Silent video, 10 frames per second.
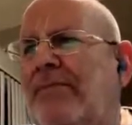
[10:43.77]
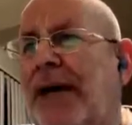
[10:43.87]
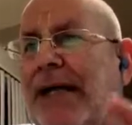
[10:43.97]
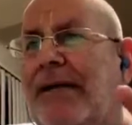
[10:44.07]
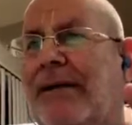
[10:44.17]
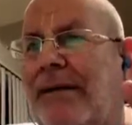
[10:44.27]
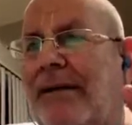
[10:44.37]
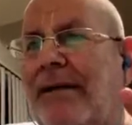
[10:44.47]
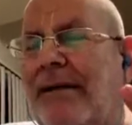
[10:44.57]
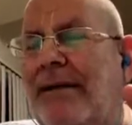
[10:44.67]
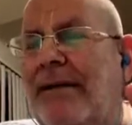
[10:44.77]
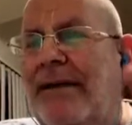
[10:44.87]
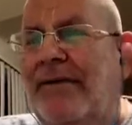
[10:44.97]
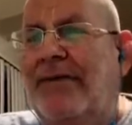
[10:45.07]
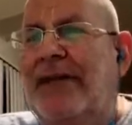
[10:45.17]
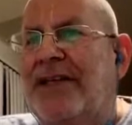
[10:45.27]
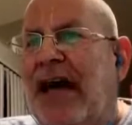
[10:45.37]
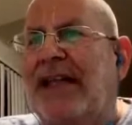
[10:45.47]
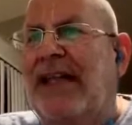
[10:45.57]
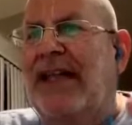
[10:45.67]
But if he's
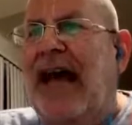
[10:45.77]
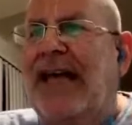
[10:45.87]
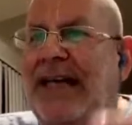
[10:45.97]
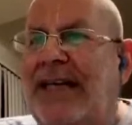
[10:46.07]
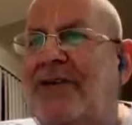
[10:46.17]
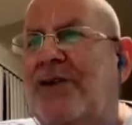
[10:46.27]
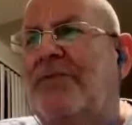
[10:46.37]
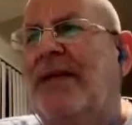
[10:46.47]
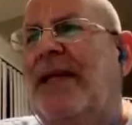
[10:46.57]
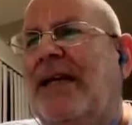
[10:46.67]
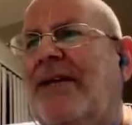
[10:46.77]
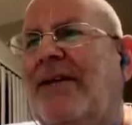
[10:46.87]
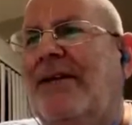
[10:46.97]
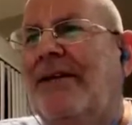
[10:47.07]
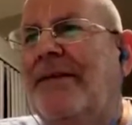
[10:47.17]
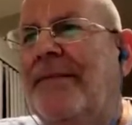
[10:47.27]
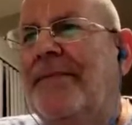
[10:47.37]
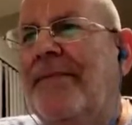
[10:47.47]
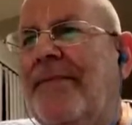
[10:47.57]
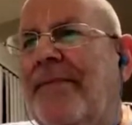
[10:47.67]
Atatai, he should be killed.
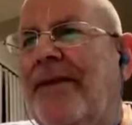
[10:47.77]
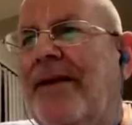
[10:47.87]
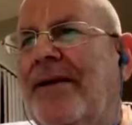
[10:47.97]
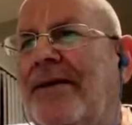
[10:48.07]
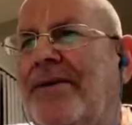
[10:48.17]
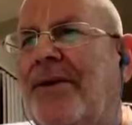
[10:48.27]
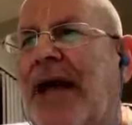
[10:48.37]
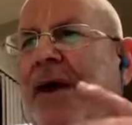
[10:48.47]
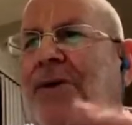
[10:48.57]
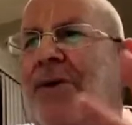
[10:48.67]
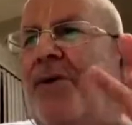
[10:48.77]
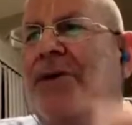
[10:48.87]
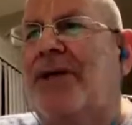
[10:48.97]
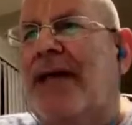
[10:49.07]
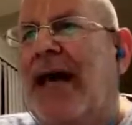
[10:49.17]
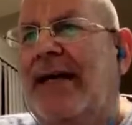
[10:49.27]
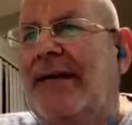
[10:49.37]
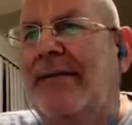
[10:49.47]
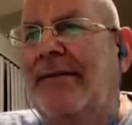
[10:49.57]
So now you decide.